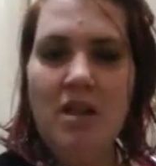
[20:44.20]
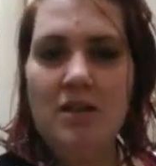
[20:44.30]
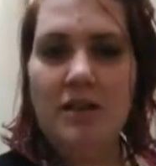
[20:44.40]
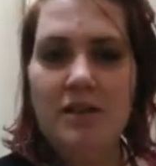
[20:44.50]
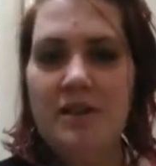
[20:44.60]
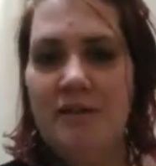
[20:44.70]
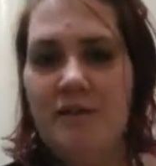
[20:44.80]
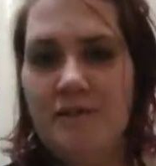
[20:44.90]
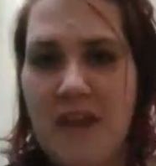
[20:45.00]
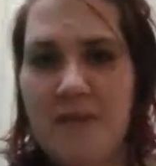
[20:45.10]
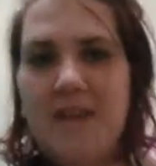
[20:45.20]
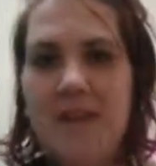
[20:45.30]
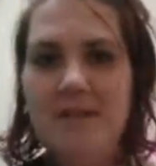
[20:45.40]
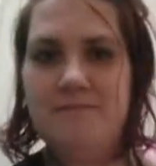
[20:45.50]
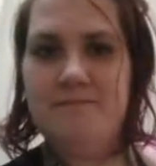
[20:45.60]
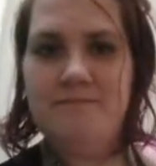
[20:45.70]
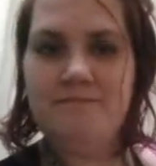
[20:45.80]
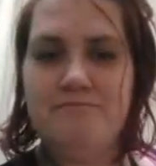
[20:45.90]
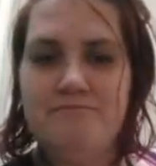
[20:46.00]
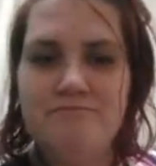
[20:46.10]
Your little defaming
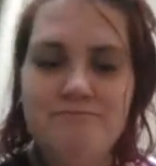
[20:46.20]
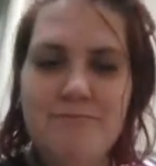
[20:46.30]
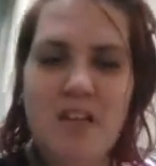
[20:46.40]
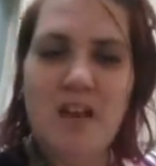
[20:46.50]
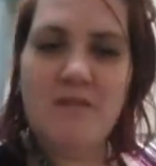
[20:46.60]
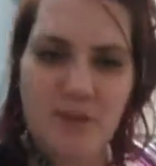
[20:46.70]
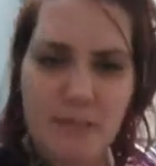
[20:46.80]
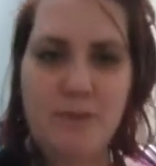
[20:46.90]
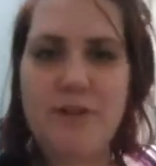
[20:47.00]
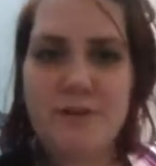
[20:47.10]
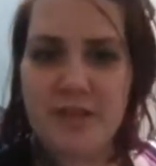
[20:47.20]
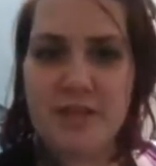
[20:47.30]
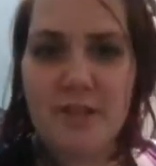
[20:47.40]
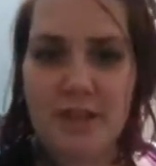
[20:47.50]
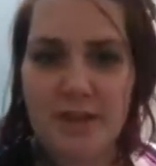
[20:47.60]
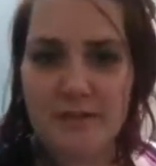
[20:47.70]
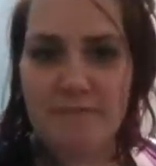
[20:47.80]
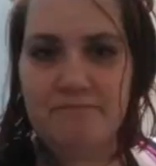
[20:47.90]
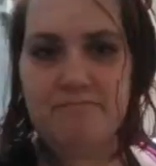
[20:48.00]
of my brother G-Man.